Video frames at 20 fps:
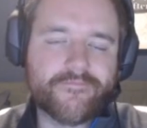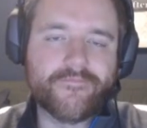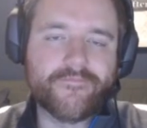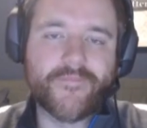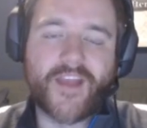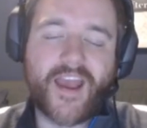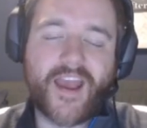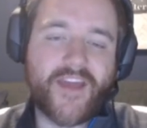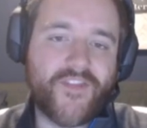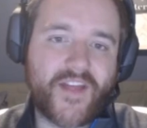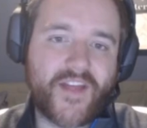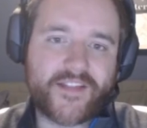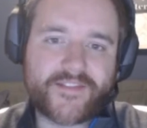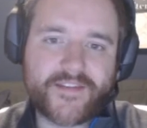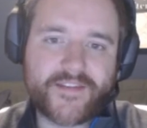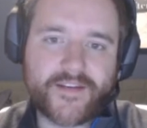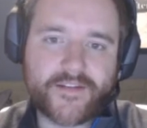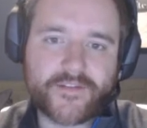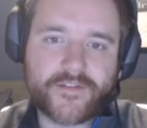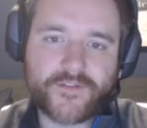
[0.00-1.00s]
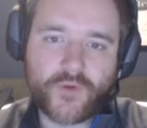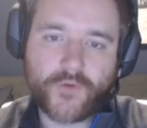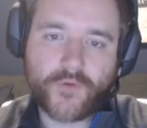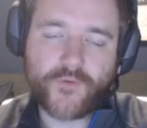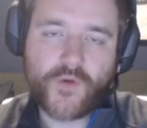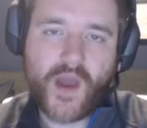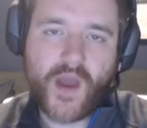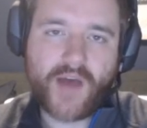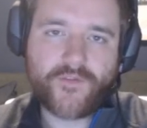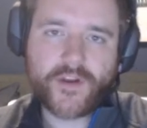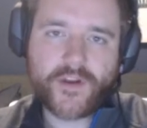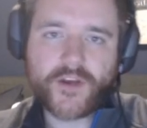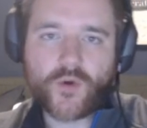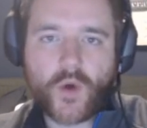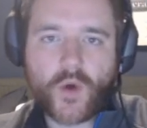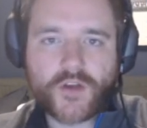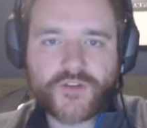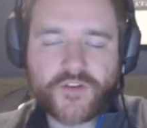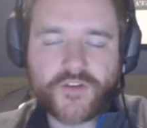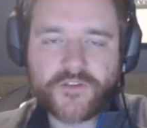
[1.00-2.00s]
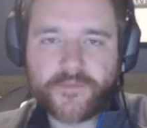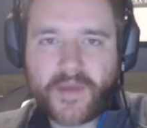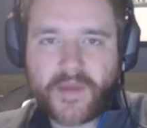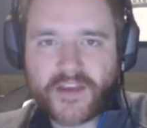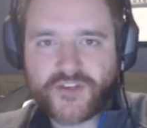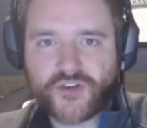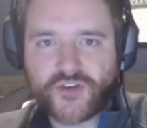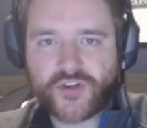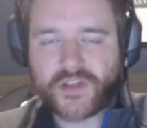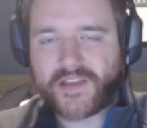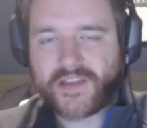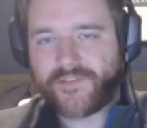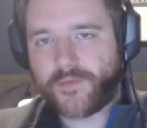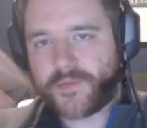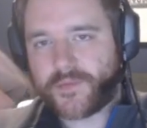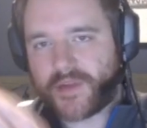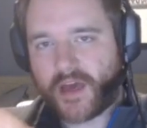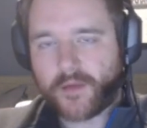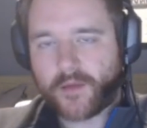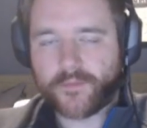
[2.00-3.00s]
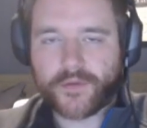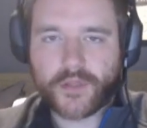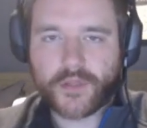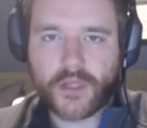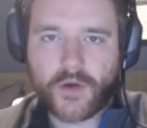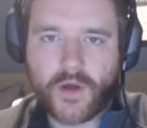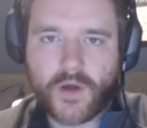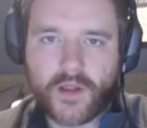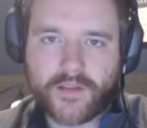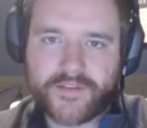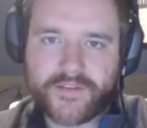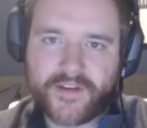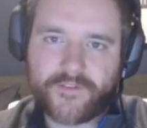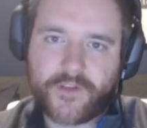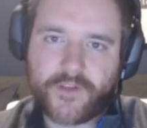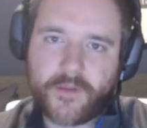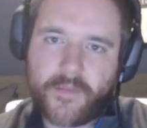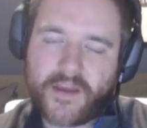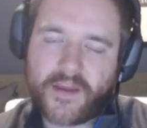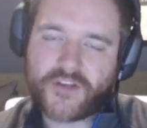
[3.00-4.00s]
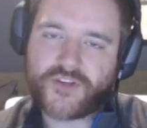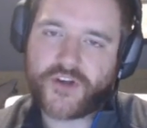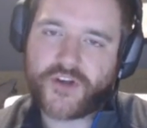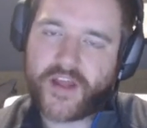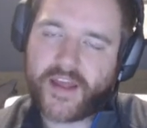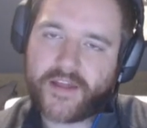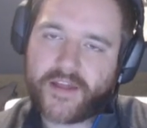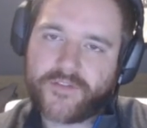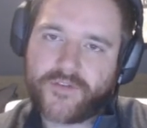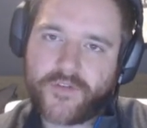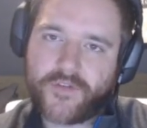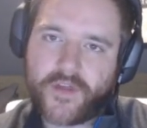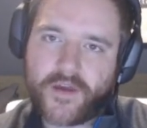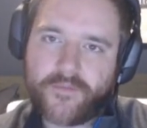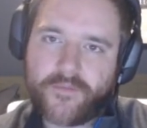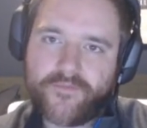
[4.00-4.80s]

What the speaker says: And that's it. So if you have any questions, make sure to leave them down below. I'll definitely make sure to answer them.